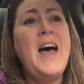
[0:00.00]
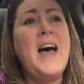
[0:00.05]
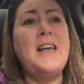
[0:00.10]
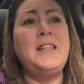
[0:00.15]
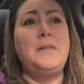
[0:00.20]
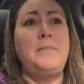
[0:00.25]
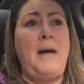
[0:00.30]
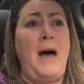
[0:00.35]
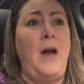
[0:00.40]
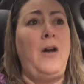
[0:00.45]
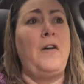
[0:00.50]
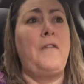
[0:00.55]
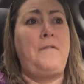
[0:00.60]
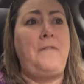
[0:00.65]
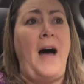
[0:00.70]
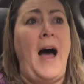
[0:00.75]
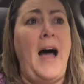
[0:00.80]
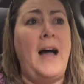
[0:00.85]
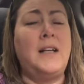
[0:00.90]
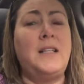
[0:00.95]
As a matter of
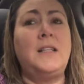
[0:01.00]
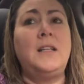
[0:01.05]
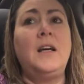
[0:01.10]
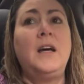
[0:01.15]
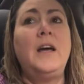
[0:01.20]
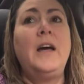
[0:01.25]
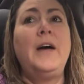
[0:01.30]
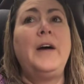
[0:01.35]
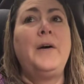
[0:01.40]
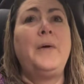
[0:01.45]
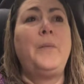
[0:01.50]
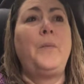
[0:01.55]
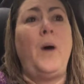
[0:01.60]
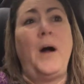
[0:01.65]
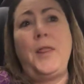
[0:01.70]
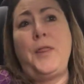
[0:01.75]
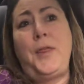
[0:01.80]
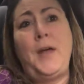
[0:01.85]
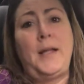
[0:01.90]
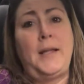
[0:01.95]
fact,
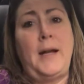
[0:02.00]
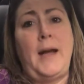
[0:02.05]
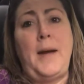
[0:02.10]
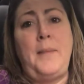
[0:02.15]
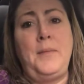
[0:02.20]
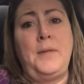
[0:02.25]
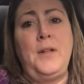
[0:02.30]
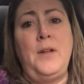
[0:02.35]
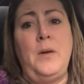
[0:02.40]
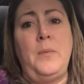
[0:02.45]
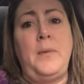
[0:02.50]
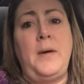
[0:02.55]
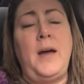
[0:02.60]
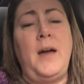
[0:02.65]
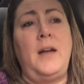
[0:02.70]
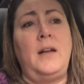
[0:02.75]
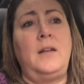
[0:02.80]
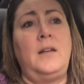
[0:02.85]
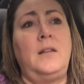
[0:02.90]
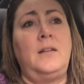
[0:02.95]
one thing that I'm a little
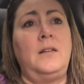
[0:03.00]
bit